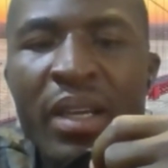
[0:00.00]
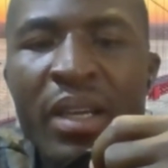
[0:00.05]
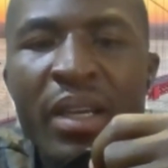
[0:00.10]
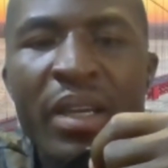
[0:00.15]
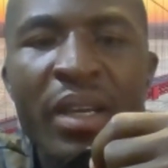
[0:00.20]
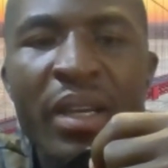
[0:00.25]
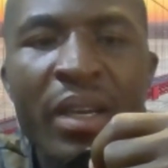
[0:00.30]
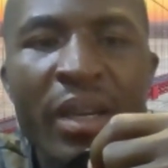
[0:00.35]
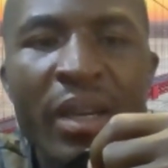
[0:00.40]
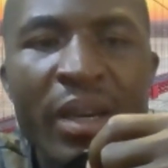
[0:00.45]

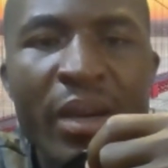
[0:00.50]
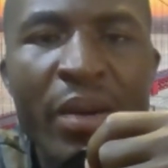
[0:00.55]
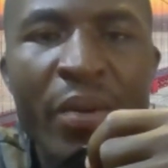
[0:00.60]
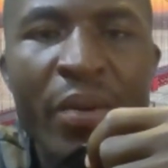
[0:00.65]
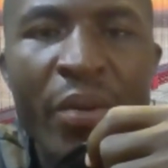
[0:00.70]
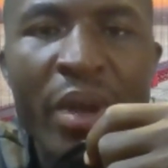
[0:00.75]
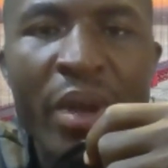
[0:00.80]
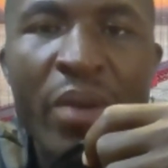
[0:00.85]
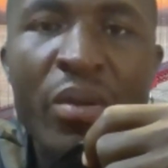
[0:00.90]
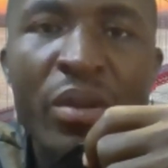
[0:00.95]

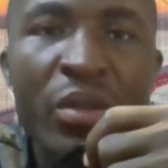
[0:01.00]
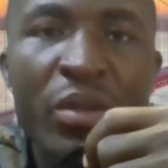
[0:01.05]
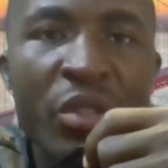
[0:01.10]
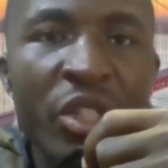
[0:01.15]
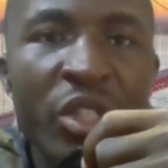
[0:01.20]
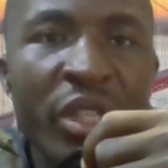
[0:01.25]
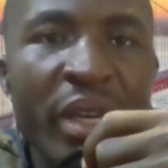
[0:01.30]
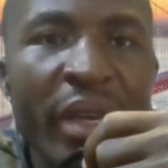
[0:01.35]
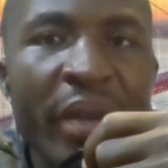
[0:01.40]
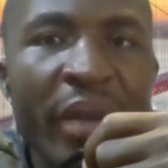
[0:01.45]
we're going to
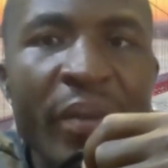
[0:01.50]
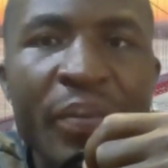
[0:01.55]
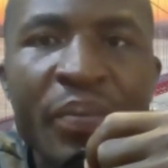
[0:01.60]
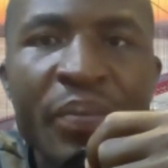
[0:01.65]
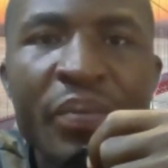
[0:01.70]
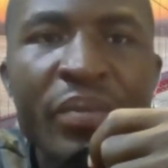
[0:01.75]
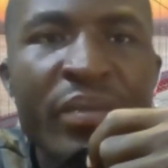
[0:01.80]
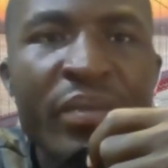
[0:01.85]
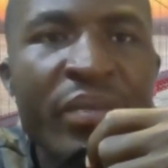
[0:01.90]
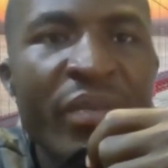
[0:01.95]
share.
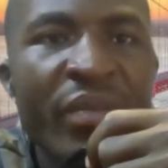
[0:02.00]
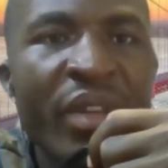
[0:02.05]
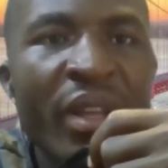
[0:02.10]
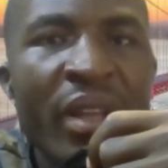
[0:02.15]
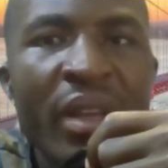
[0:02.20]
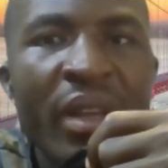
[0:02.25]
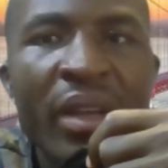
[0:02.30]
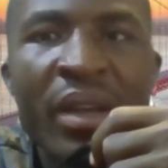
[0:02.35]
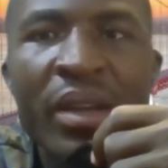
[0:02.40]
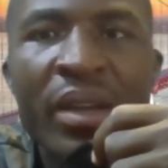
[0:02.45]

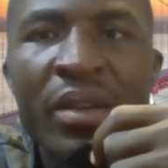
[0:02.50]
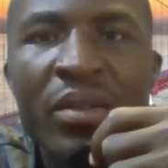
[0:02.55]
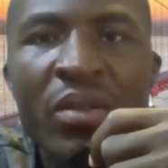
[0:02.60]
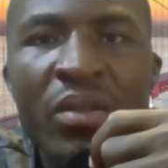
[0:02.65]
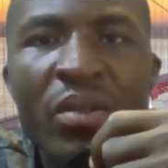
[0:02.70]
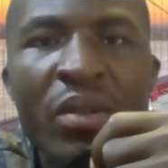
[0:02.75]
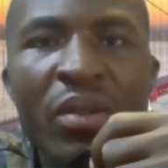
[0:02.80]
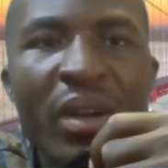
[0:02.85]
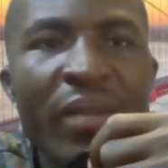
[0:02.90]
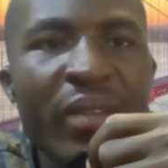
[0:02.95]

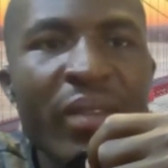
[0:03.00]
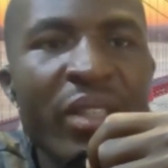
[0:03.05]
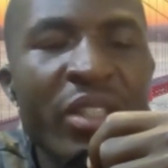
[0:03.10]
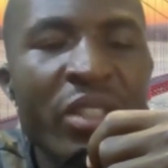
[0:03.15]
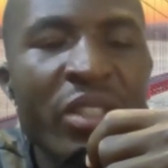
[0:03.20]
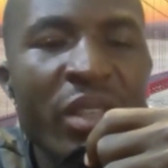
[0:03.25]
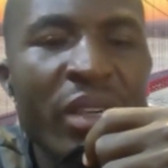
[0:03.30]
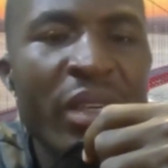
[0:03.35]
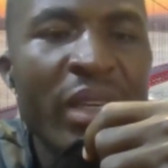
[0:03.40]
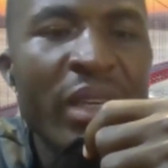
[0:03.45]
So after
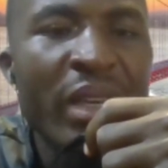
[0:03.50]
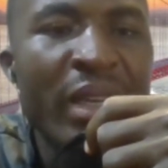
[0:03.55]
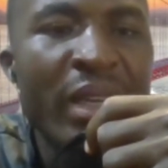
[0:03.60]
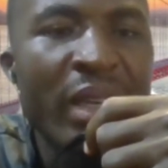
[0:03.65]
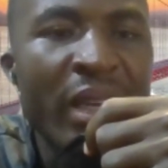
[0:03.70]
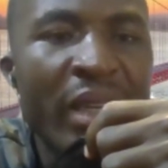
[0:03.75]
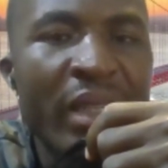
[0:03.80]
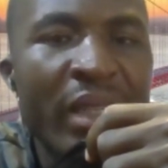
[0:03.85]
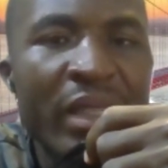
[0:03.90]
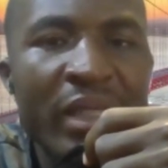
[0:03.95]
sharing that
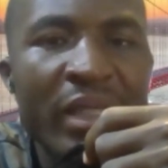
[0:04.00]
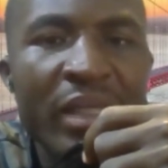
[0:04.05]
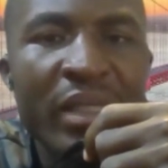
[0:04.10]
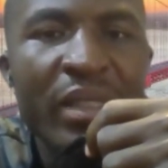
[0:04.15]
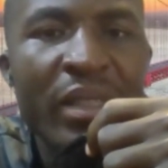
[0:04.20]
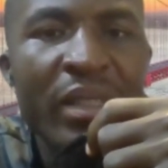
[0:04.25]
knowledge,